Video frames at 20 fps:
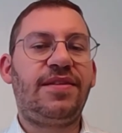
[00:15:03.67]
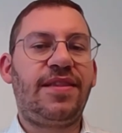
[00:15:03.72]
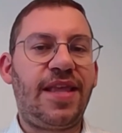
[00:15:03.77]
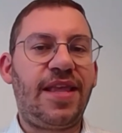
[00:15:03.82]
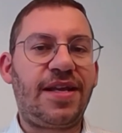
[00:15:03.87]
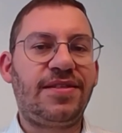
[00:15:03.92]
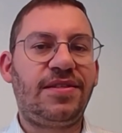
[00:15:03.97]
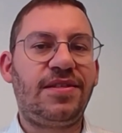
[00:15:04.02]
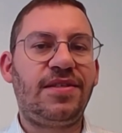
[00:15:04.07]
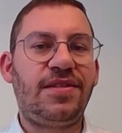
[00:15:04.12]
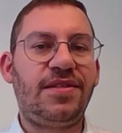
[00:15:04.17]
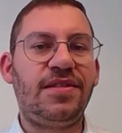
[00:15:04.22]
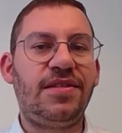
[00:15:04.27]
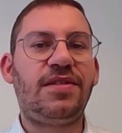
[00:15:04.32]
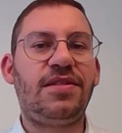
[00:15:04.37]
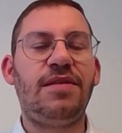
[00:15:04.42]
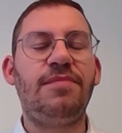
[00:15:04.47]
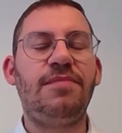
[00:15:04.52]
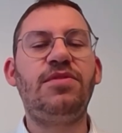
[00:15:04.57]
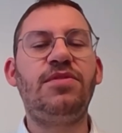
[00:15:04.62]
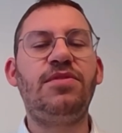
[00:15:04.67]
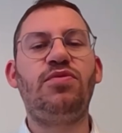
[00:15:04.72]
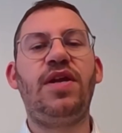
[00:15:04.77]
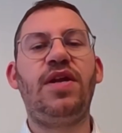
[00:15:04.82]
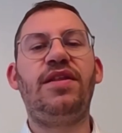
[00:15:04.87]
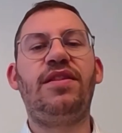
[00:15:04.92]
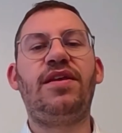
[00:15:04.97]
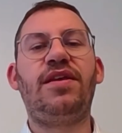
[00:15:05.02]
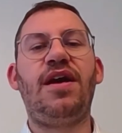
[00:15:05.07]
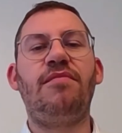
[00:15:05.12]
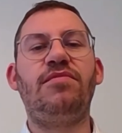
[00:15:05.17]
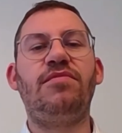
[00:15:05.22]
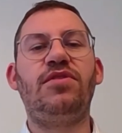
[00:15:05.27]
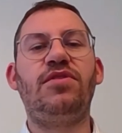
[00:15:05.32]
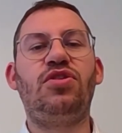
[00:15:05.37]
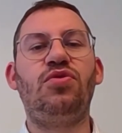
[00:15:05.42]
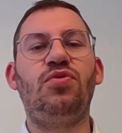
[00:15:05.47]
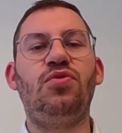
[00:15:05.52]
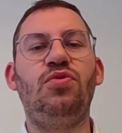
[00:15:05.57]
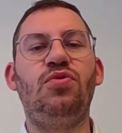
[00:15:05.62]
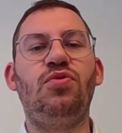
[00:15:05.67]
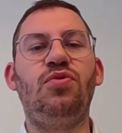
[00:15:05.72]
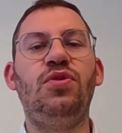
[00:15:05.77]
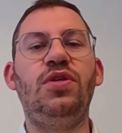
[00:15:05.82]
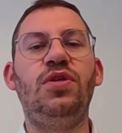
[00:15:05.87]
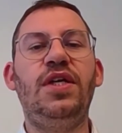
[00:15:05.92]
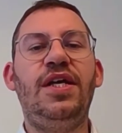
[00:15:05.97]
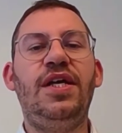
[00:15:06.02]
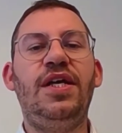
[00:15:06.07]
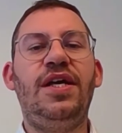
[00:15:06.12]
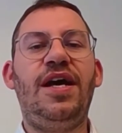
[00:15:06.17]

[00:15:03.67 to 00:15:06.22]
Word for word: tax systems when it comes to